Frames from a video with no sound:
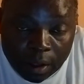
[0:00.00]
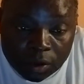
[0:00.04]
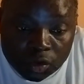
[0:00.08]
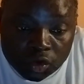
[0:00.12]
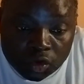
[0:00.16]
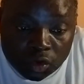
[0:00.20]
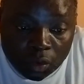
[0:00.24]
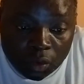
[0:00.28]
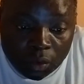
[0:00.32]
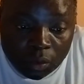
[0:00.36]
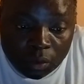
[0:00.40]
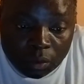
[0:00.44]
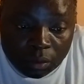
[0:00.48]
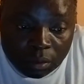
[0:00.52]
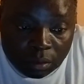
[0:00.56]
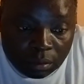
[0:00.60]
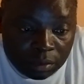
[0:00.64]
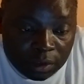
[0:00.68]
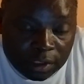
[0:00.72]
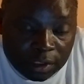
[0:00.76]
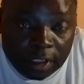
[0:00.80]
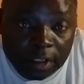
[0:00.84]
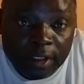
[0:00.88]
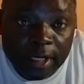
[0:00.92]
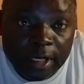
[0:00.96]
So
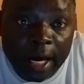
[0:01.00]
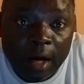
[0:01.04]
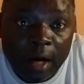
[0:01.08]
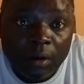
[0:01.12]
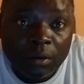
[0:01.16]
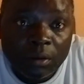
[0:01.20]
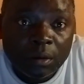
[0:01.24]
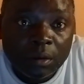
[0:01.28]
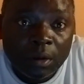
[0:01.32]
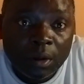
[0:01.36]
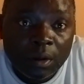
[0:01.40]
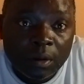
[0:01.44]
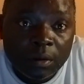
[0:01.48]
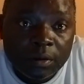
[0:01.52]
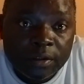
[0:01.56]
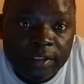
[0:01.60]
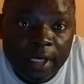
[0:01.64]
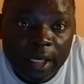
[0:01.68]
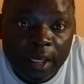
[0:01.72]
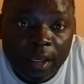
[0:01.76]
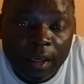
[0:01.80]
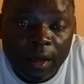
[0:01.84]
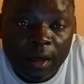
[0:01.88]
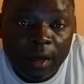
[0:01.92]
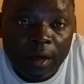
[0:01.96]
till now,
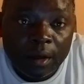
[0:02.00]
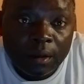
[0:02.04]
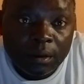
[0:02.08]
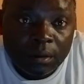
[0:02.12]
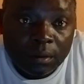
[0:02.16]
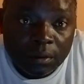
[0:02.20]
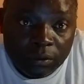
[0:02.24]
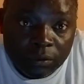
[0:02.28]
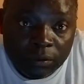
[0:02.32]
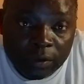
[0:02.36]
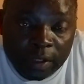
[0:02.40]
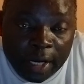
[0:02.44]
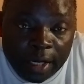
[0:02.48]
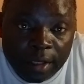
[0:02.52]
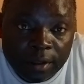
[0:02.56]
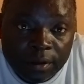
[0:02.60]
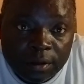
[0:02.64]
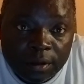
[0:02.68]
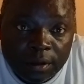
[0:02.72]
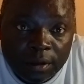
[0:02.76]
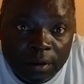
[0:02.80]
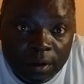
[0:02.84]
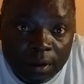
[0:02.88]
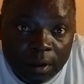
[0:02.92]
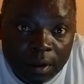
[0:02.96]
take care, good
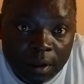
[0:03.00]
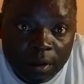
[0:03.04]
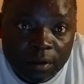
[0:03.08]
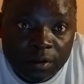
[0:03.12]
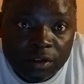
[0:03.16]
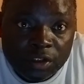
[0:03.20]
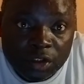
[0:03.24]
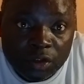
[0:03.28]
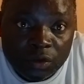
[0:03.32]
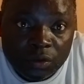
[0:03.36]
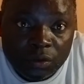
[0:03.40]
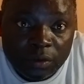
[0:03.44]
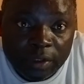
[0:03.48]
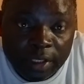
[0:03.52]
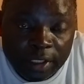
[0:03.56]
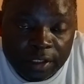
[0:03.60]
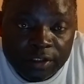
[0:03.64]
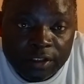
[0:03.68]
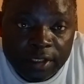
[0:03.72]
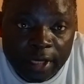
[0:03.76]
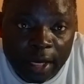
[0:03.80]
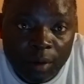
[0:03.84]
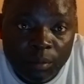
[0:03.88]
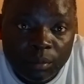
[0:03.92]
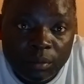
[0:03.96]
night, and see you
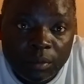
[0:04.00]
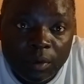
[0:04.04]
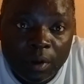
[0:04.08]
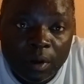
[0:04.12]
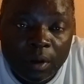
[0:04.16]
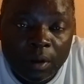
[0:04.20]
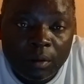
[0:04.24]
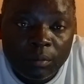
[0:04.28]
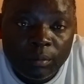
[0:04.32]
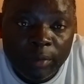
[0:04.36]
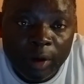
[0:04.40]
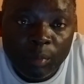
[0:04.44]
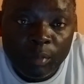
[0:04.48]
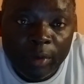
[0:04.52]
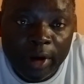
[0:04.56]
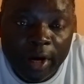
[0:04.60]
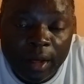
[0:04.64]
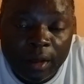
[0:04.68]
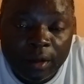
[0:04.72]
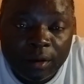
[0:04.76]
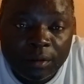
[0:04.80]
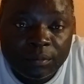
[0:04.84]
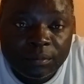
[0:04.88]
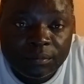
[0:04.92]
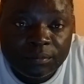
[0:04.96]
next time. Bye
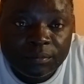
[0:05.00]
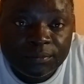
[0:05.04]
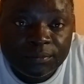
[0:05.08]
bye.